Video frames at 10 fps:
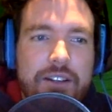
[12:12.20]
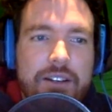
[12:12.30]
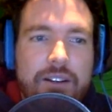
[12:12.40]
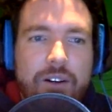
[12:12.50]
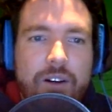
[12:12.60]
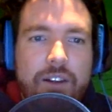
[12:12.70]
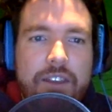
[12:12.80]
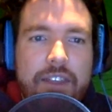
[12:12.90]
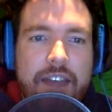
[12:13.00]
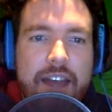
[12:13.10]
on
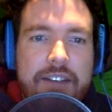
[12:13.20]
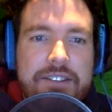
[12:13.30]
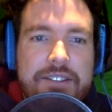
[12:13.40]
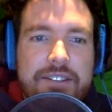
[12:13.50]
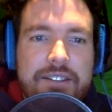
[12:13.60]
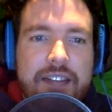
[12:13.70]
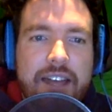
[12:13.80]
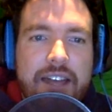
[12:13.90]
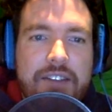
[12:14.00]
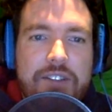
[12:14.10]
that.
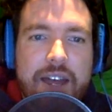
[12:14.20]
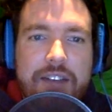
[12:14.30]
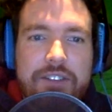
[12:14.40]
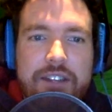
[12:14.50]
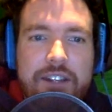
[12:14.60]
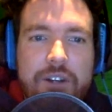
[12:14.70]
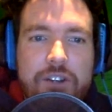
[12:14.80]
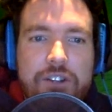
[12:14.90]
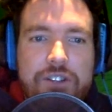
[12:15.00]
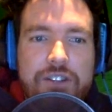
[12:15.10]
And to ask any
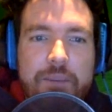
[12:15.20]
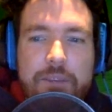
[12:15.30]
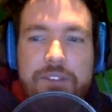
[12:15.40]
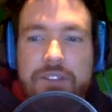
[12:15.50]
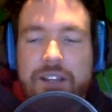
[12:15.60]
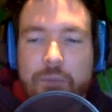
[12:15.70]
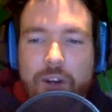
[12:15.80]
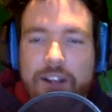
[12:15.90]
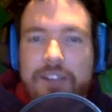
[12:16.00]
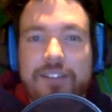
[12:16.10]
questions that I'm missing,
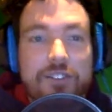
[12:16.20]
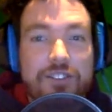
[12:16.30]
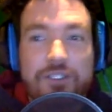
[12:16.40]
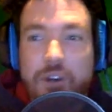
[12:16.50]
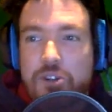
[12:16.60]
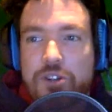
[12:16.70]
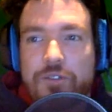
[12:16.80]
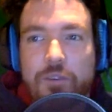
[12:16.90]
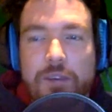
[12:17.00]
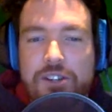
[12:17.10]
there's so much
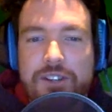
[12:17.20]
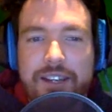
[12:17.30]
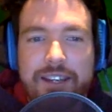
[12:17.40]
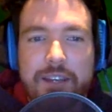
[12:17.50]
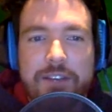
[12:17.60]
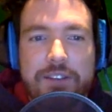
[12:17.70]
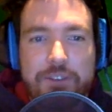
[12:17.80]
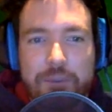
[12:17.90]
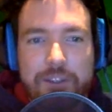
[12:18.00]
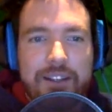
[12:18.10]
information that came out this
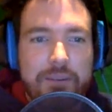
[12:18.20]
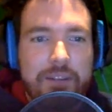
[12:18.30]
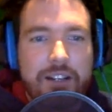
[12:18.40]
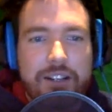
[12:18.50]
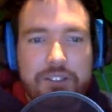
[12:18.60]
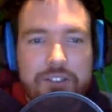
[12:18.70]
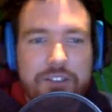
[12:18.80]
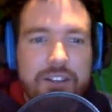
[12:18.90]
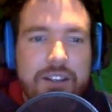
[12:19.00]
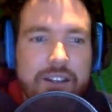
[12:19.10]
week that
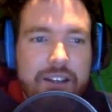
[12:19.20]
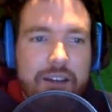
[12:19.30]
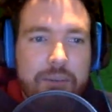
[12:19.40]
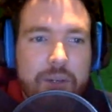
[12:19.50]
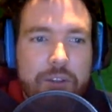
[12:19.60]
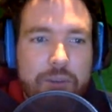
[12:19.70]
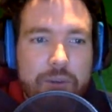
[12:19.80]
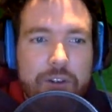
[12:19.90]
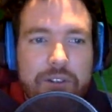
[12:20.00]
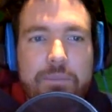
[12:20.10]
I'm going through
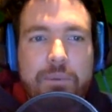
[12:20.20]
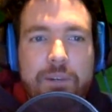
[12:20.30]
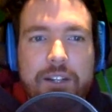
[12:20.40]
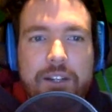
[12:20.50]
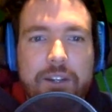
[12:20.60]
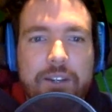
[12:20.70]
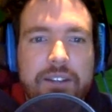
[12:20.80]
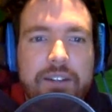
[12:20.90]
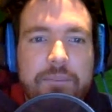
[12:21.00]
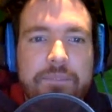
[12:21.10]
it pretty
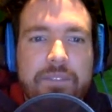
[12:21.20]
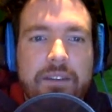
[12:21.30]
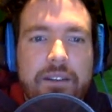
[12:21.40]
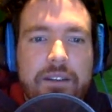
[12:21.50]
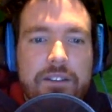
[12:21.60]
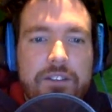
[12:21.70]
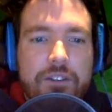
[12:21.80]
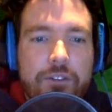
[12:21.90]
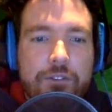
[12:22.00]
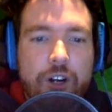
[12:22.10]
quickly.
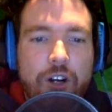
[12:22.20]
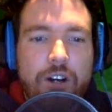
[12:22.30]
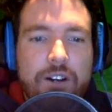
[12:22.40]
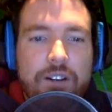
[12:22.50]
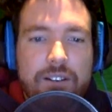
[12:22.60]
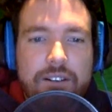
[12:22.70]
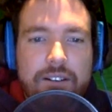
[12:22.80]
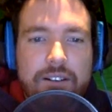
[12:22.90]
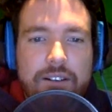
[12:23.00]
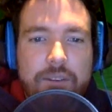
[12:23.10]
So far,
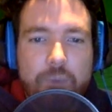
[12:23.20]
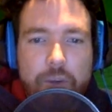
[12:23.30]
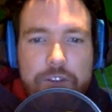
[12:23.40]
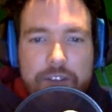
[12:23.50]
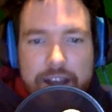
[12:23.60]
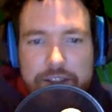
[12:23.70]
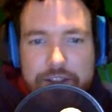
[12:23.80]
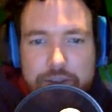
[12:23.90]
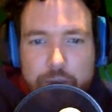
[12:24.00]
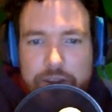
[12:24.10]
we've
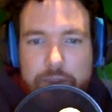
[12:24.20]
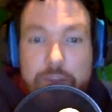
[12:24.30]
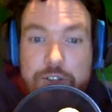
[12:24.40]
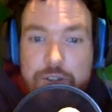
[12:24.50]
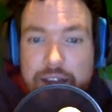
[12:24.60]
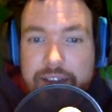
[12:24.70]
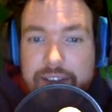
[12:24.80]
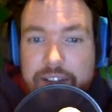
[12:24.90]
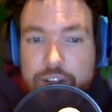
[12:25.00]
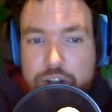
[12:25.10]
asked what the mystery
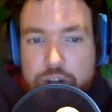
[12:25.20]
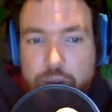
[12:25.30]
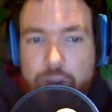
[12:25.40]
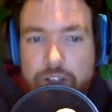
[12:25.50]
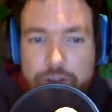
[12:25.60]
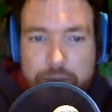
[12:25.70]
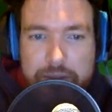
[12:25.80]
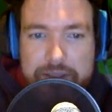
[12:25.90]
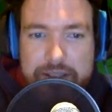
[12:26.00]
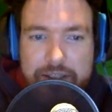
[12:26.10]
alien creature was from the
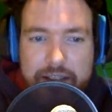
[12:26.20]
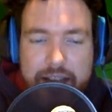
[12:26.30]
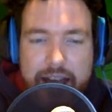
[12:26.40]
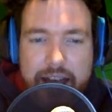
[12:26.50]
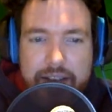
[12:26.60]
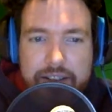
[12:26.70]
TV ad,